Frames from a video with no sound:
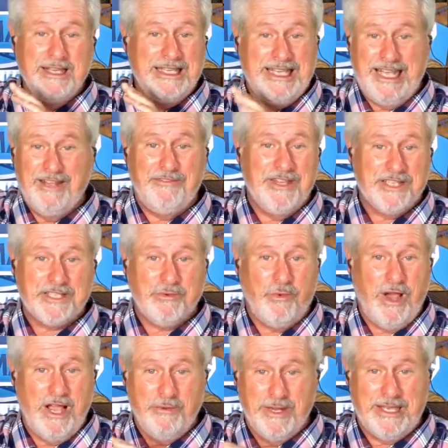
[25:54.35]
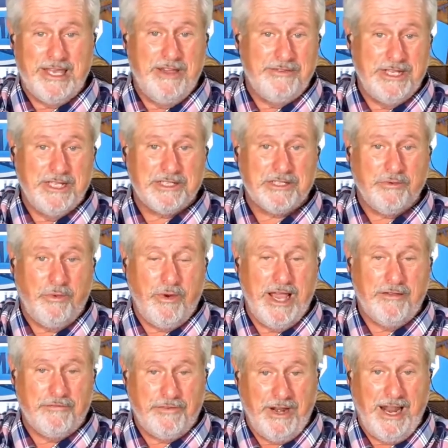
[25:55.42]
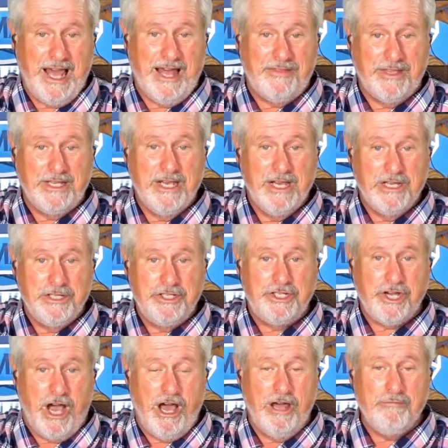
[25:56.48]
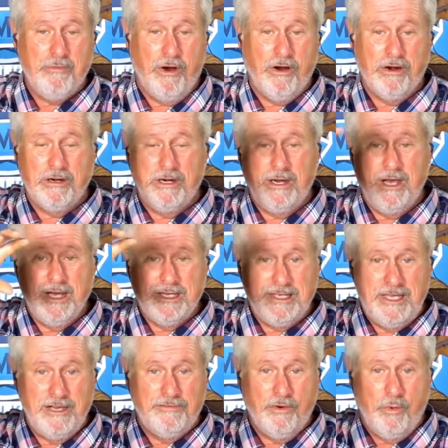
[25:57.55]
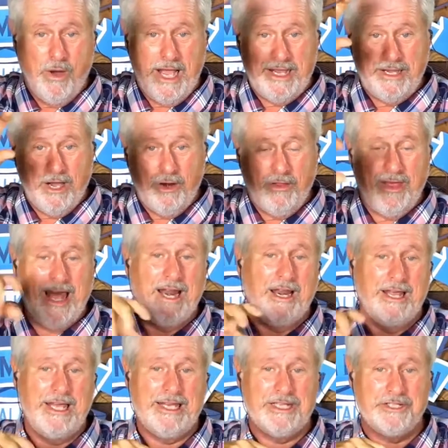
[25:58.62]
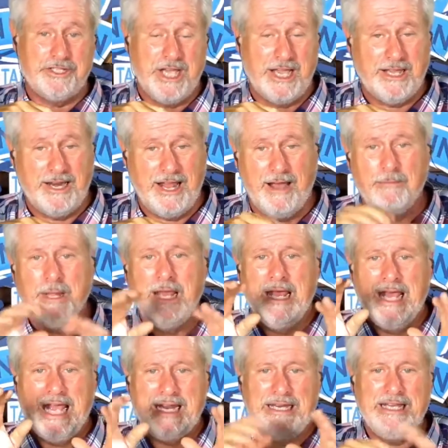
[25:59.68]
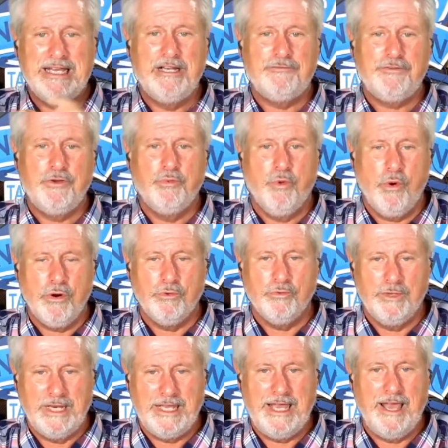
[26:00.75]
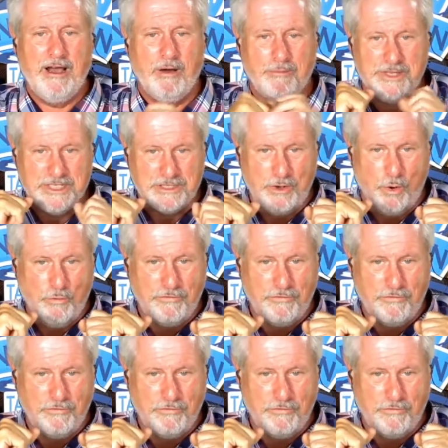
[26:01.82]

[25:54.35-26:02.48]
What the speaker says: Give this away. We're giving this away. Fill out the John Martin giveaway. Go to that link and check it out. And then if you want to really help this old